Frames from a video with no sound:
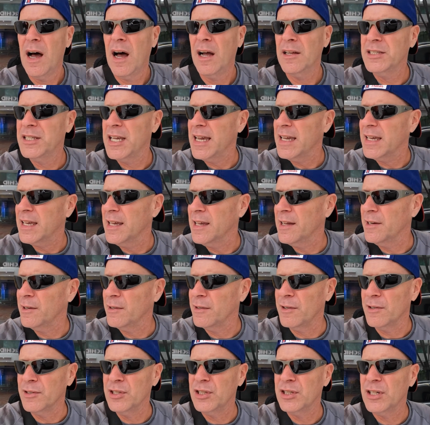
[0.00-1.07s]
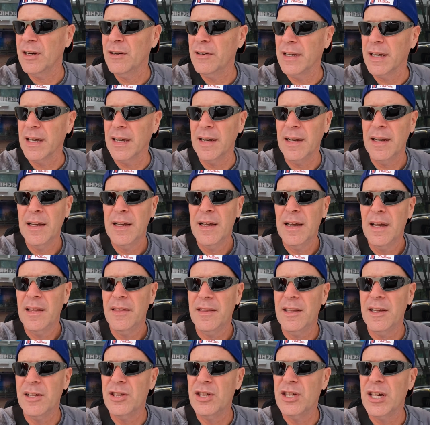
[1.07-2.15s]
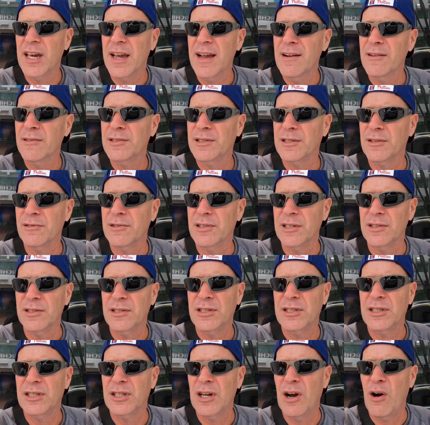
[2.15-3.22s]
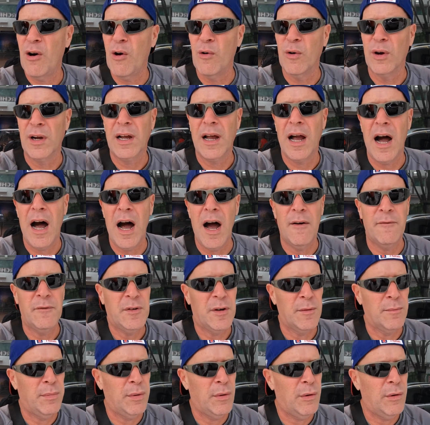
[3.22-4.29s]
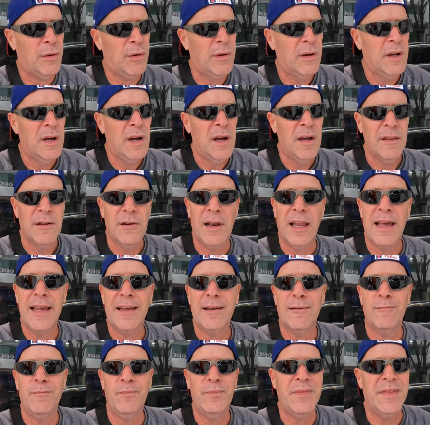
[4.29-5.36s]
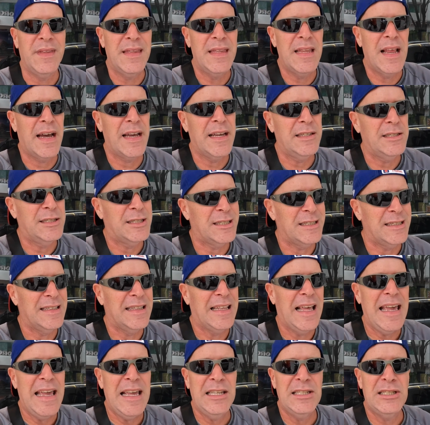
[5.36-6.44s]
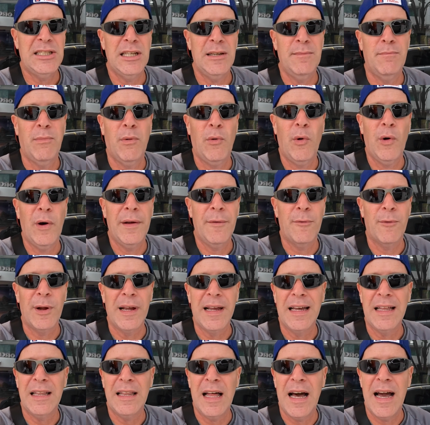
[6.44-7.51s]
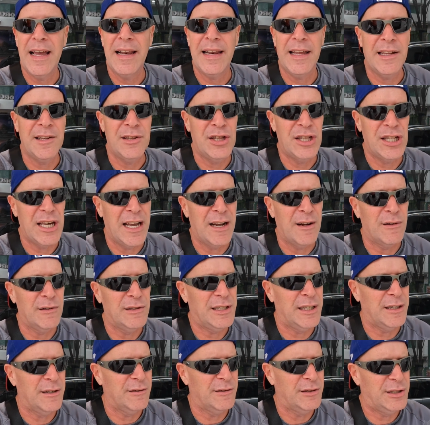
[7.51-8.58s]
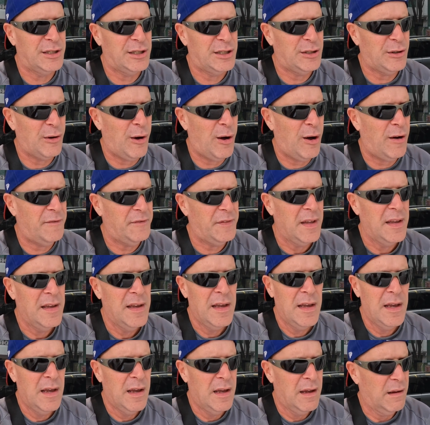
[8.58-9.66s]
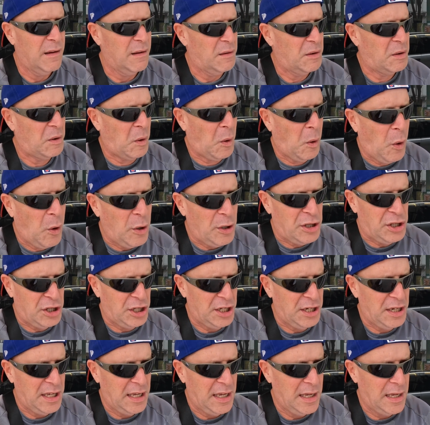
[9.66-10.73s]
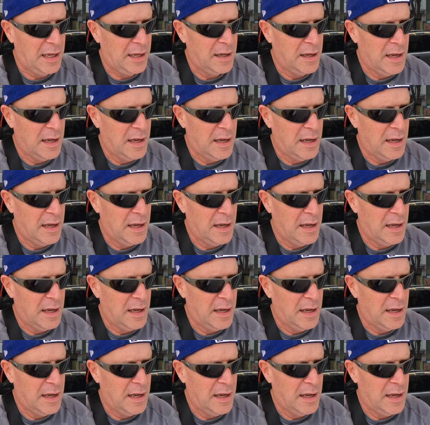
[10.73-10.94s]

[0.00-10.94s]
I'll take you in and I'll show you. The chairs are just so comfortable. They're like nice lazy boy reclining chairs that are soft, cushiony.